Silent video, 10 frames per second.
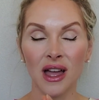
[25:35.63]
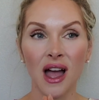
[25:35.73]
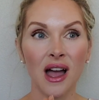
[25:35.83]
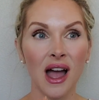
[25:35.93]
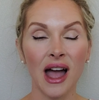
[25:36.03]

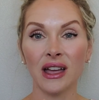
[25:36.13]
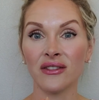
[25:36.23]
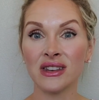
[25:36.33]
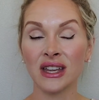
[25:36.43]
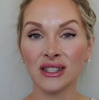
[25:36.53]
high of
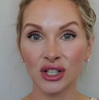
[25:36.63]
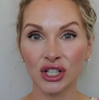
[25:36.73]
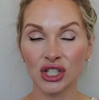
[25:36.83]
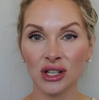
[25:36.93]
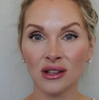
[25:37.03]
an
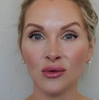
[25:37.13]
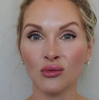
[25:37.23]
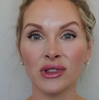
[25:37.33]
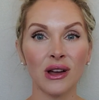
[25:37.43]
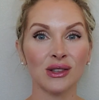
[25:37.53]
exertion
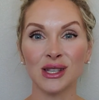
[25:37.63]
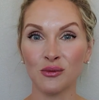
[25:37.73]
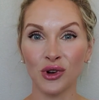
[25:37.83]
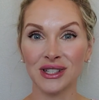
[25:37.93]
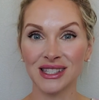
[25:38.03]
without
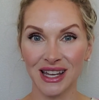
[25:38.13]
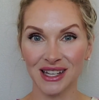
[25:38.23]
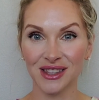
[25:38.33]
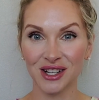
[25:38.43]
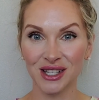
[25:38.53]
someone
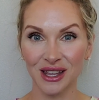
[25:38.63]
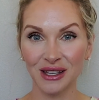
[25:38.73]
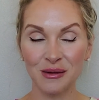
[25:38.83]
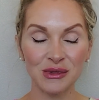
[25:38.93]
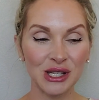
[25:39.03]
standing there telling
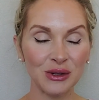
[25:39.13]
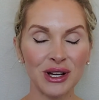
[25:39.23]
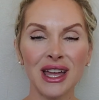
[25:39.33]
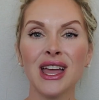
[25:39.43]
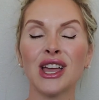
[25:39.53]
them to do
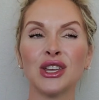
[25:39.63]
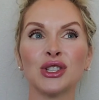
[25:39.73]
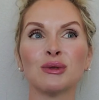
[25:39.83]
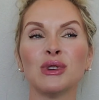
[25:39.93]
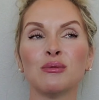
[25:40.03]
it. You
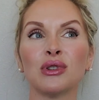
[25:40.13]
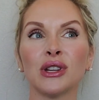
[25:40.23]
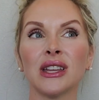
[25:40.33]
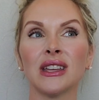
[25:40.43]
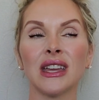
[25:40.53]
should be
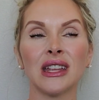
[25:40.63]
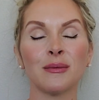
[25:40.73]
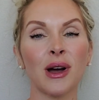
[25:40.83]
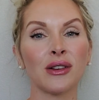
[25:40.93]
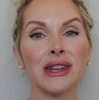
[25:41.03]
putting in
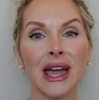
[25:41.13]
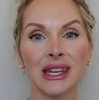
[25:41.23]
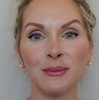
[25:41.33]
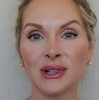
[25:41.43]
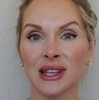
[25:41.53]
about
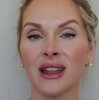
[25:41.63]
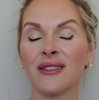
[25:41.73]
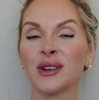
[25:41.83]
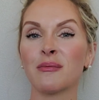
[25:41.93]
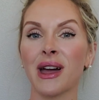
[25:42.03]
90% of
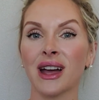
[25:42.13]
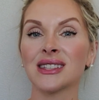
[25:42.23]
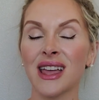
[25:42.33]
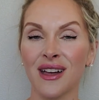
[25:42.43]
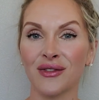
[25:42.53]
your max
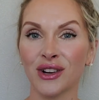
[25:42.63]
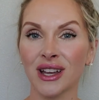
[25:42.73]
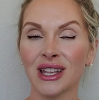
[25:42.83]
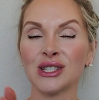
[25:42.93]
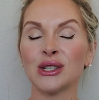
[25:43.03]
effort
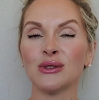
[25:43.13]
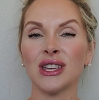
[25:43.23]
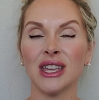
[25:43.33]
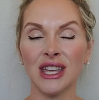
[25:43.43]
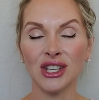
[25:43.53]
into
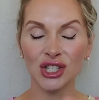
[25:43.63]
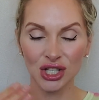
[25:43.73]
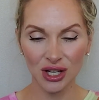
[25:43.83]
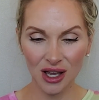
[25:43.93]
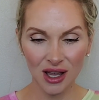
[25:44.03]
each